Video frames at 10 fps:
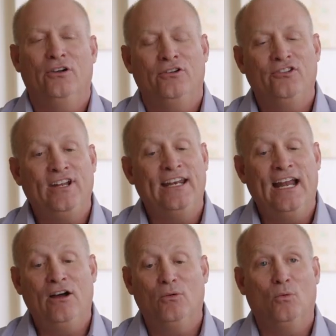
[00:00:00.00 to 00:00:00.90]
understand
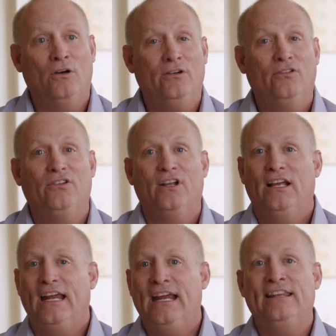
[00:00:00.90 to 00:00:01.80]
how it works,
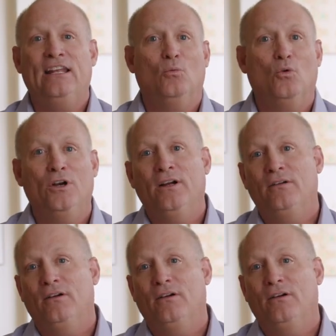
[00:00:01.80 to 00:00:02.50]
and then want to